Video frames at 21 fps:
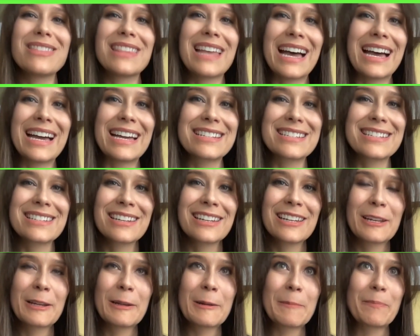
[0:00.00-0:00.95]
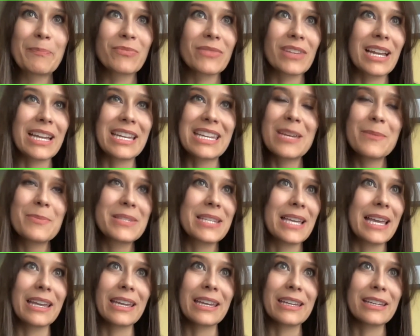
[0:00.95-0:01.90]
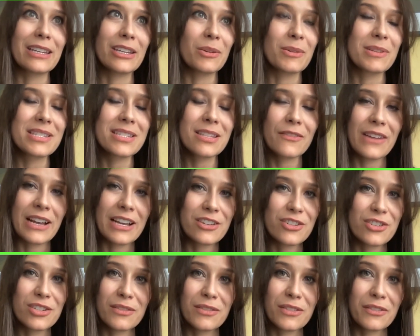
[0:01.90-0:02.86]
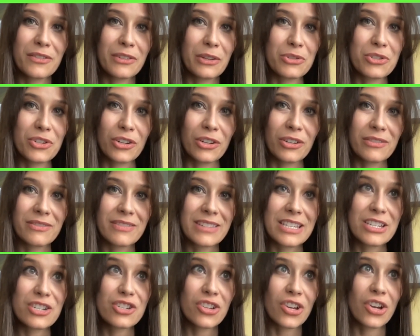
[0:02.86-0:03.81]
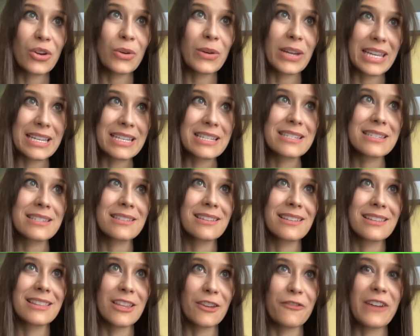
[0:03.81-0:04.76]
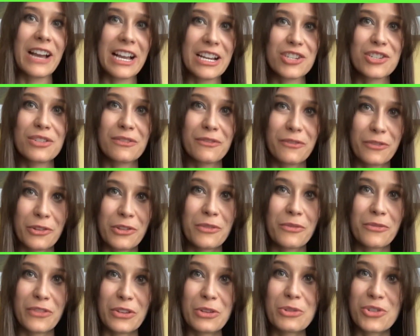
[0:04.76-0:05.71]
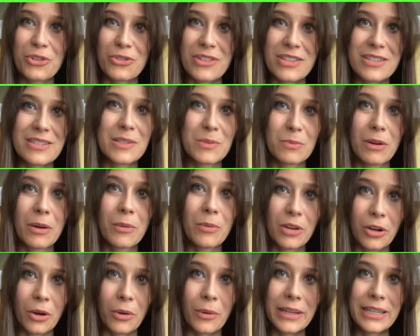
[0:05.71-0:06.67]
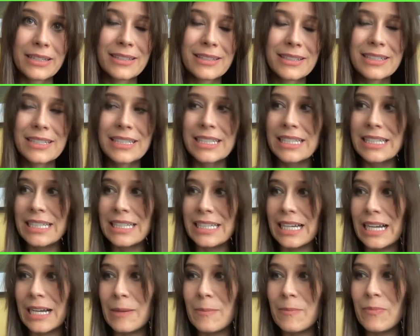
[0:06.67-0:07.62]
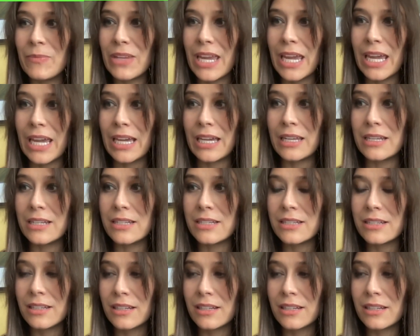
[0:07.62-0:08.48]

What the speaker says: that I keep saying it, it's the fashion of the future. This show is the fashion for the future. This is where we're going. And